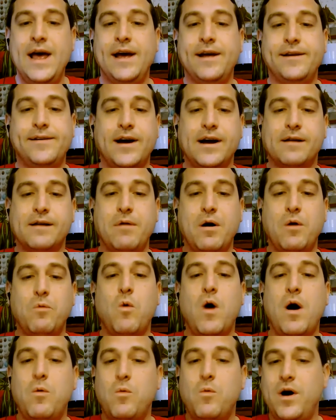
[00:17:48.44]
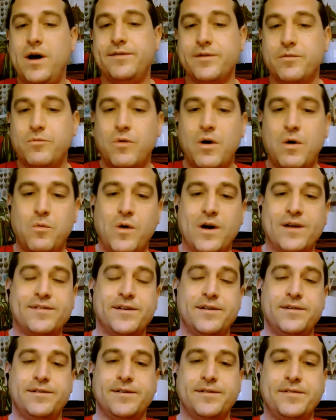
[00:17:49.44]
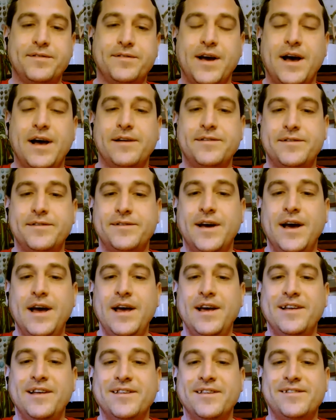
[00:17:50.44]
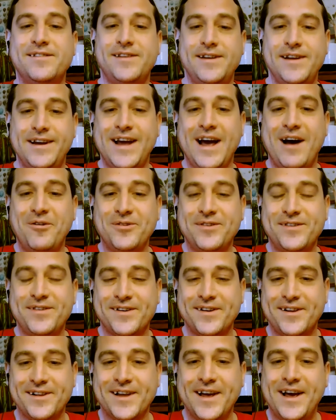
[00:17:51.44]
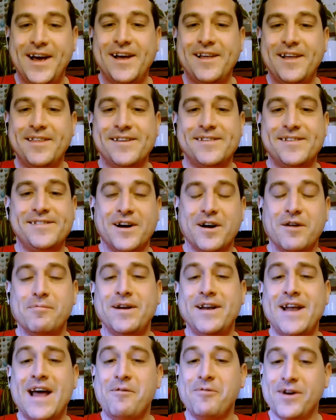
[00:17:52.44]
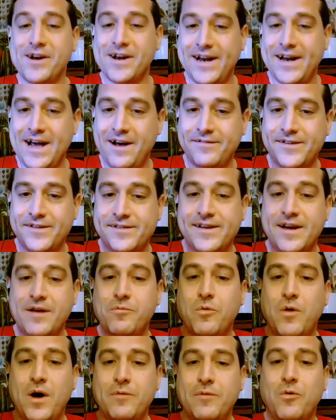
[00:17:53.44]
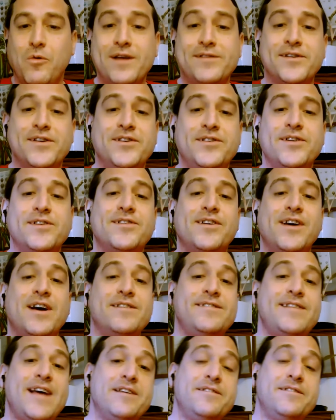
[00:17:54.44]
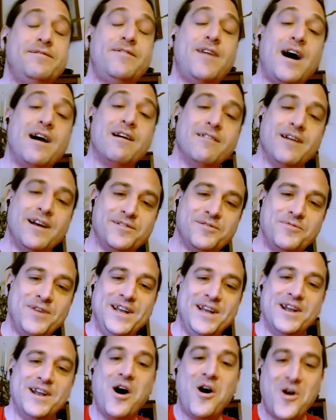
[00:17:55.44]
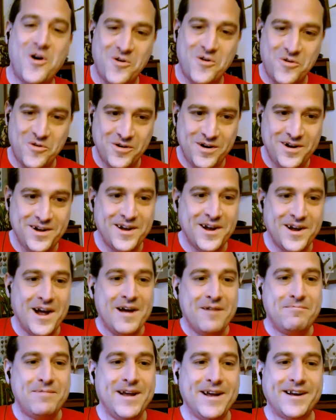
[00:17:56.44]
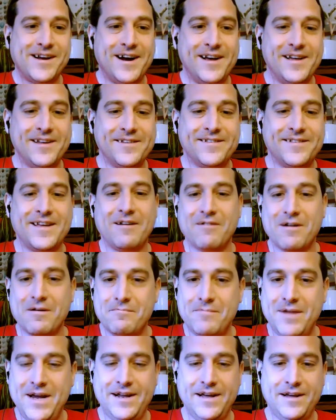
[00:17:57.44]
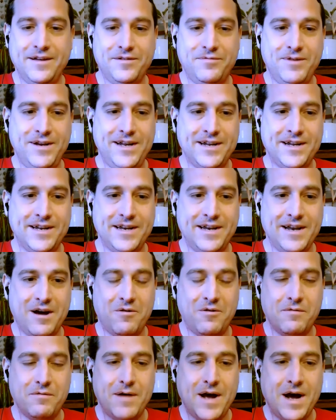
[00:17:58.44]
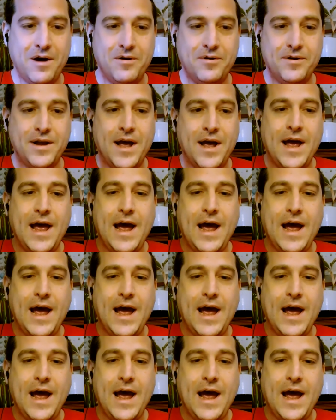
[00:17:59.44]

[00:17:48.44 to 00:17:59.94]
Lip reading: and talk about what was and what wasn't discussed in the city council this term. And now we're going to have to say what wasn't discussed as far as we know, because there were meetings we didn't know about